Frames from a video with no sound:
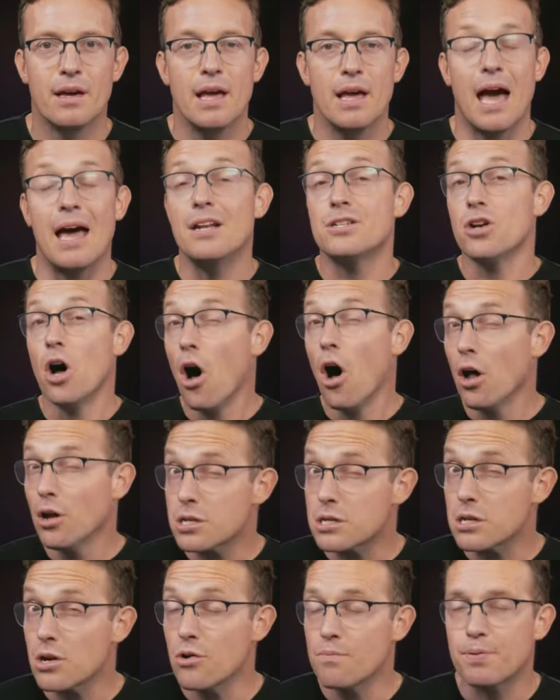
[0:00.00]
And it's
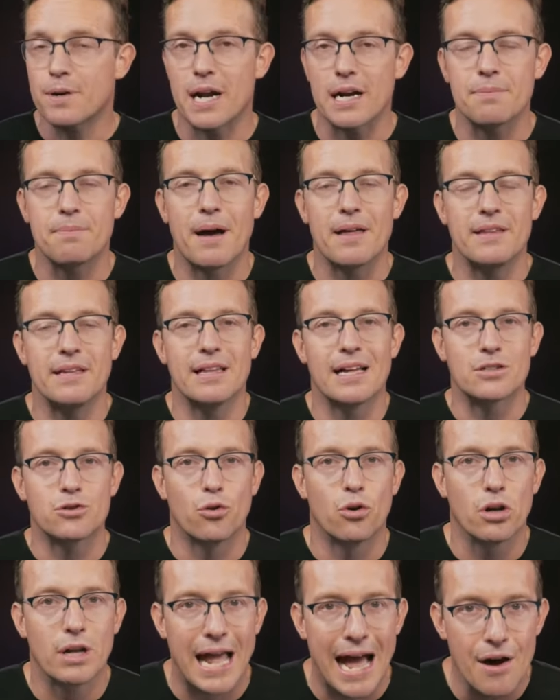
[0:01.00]
also protected by the
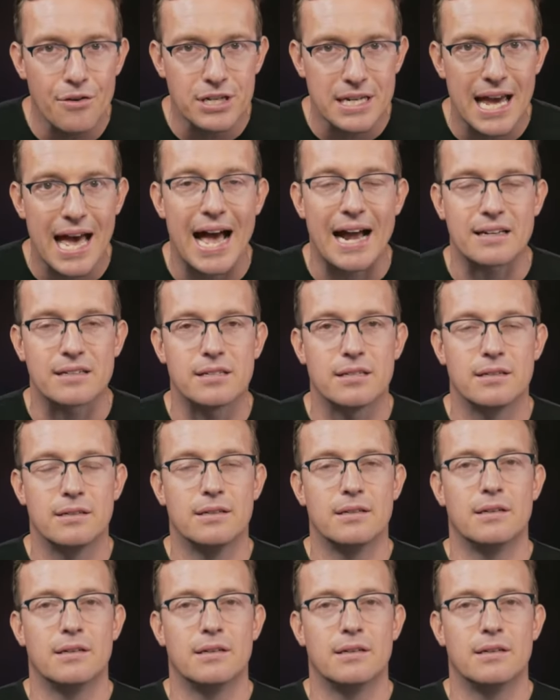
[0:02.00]
Electoral Count Act,